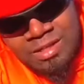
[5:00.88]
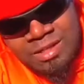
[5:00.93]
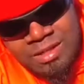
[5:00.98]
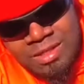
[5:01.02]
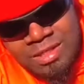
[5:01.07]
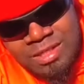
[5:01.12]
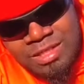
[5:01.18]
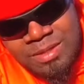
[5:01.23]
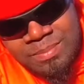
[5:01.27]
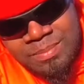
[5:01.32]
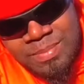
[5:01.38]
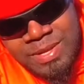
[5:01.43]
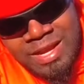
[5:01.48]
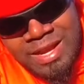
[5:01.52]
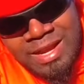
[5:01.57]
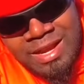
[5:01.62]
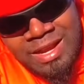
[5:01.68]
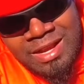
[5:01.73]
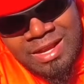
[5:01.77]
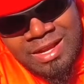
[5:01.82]
but to
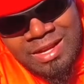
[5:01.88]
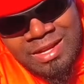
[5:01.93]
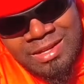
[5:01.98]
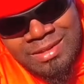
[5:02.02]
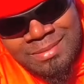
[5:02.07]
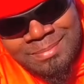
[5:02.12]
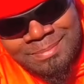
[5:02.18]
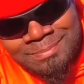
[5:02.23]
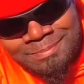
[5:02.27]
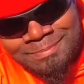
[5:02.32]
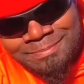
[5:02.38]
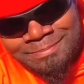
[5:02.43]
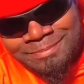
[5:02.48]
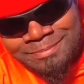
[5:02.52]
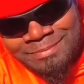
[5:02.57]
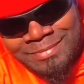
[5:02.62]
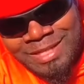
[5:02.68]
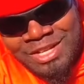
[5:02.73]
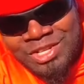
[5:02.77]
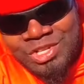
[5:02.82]
be
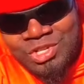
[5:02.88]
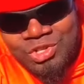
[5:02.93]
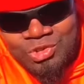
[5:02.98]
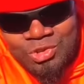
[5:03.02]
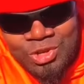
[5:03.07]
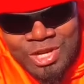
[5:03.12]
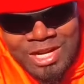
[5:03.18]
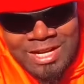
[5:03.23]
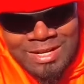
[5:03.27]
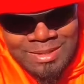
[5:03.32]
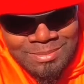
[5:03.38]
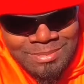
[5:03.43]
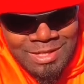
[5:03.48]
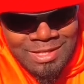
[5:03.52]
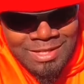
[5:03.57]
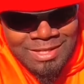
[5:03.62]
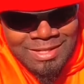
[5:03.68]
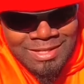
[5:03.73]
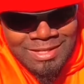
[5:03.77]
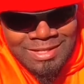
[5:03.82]
extreme,
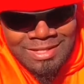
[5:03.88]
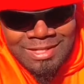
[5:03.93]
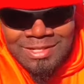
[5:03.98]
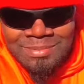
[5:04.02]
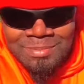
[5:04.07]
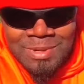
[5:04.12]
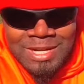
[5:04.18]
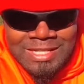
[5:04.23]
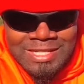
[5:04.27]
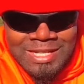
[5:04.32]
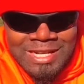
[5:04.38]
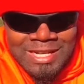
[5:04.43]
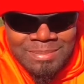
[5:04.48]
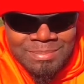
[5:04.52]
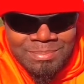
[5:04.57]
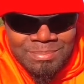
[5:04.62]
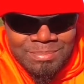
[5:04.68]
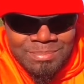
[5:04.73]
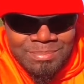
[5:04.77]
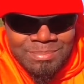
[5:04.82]
this might take
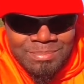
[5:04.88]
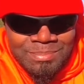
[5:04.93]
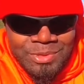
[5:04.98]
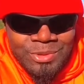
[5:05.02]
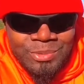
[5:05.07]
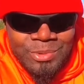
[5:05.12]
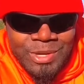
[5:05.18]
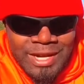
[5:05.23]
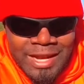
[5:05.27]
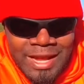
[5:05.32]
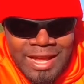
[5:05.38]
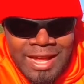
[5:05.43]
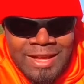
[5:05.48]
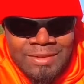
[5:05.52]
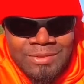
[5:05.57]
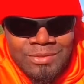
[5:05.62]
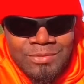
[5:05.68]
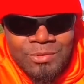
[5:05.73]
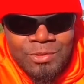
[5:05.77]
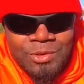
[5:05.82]

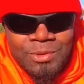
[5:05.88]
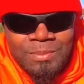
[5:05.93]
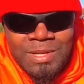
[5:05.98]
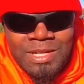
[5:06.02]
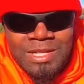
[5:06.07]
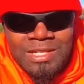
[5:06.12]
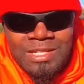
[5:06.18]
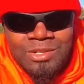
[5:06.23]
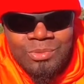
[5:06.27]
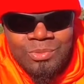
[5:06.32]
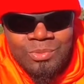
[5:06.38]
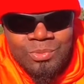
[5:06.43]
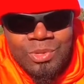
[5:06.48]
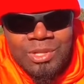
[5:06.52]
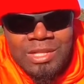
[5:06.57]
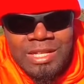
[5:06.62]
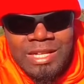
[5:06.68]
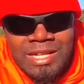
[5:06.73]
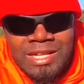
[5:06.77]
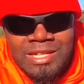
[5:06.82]
3.5 to 4 minutes to
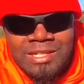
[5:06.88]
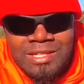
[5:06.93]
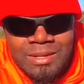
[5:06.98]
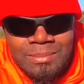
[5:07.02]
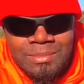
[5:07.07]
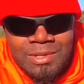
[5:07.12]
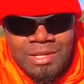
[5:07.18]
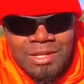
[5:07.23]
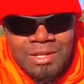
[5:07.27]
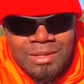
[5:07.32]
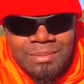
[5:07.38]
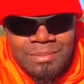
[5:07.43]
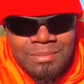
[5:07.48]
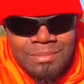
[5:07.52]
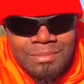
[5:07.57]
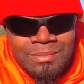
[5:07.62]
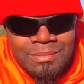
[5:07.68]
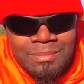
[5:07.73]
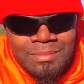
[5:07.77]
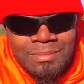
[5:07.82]
really heat something up,
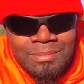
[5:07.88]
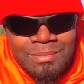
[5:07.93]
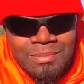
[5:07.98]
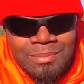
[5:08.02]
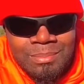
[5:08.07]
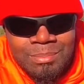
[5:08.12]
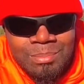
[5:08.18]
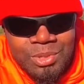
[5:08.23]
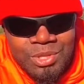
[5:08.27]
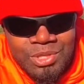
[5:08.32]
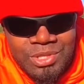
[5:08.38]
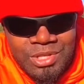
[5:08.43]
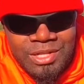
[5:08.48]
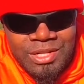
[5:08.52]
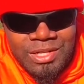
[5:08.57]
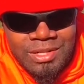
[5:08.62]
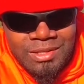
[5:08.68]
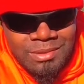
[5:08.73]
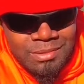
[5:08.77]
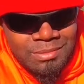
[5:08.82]

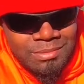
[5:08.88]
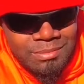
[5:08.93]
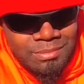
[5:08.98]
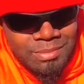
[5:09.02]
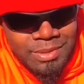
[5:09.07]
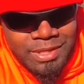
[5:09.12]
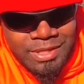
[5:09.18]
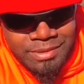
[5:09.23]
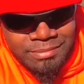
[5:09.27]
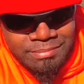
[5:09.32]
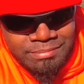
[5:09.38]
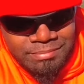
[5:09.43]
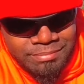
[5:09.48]
pushing it. But